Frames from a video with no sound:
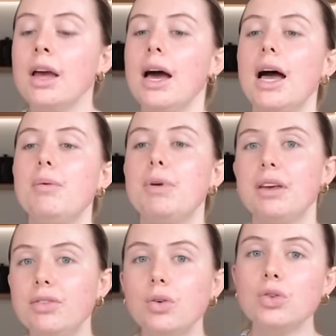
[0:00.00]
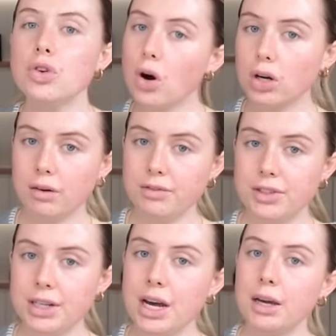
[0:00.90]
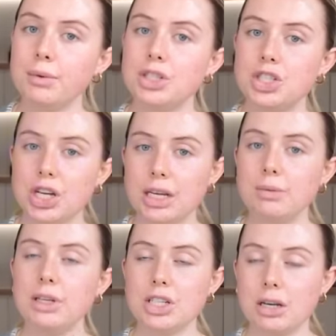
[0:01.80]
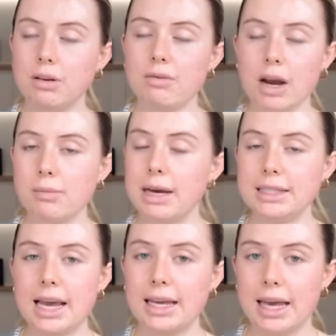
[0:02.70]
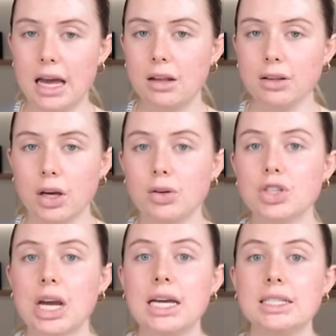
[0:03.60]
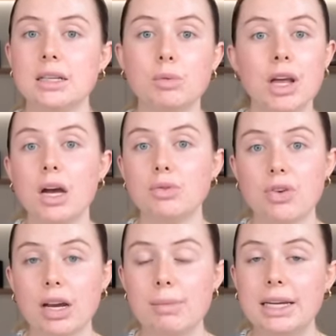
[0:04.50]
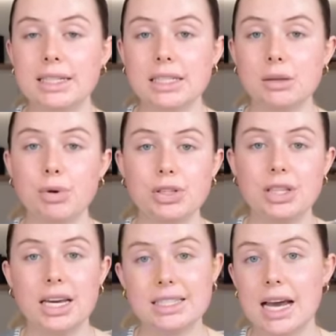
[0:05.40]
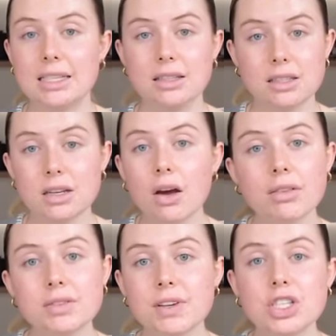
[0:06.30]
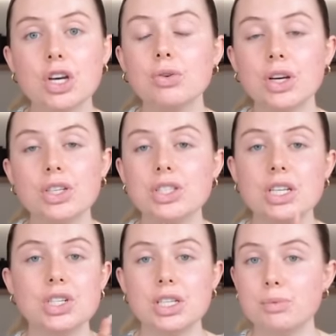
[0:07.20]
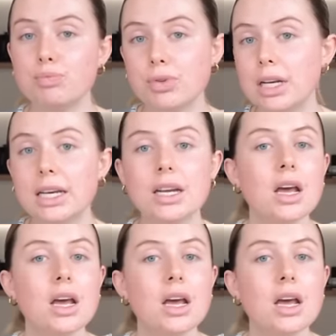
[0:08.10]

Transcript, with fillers: Um, if you're not confident, I would genuinely, genuinely recommend getting a health coach and someone that I would recommend is the person that I tagged at the start of this video, Kirsty She's brilliant.